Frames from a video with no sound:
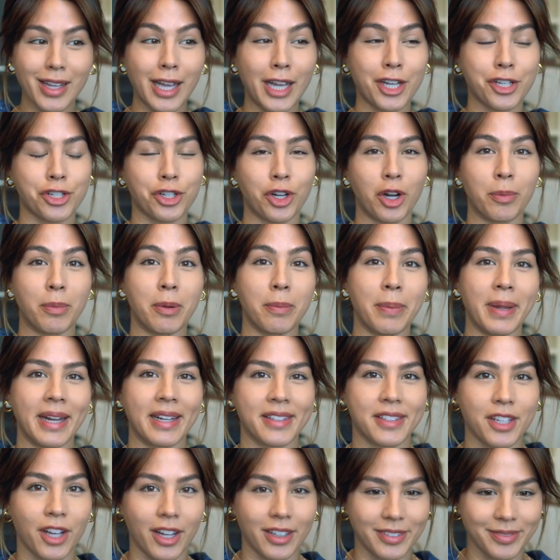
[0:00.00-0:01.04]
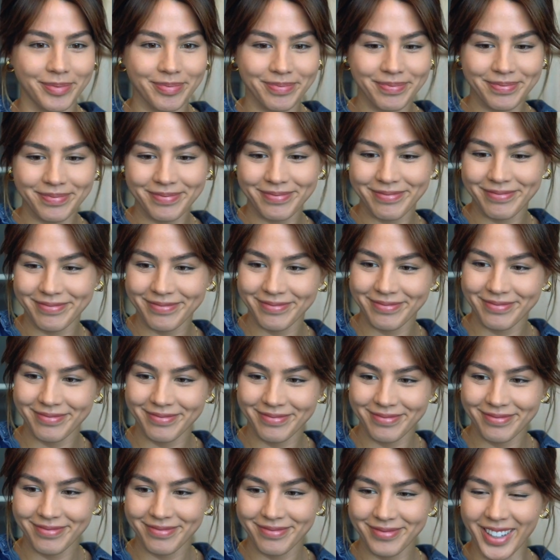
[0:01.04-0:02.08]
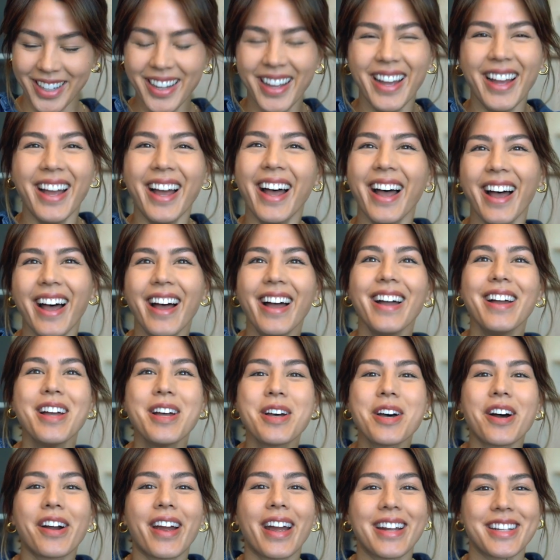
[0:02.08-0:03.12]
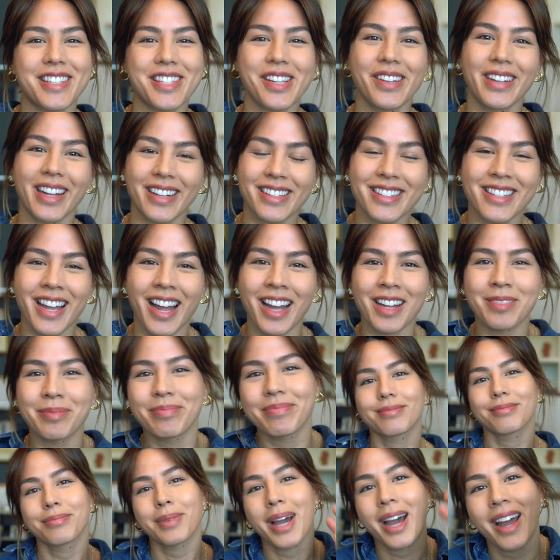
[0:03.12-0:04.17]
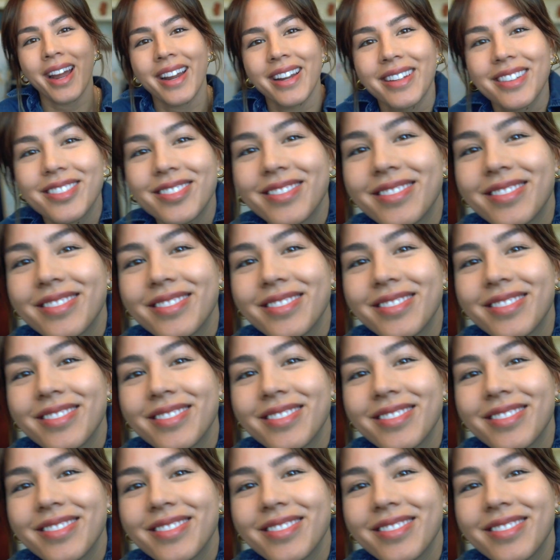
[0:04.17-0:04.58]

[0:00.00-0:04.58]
I should go put pants on. Okay, see you next time, bye.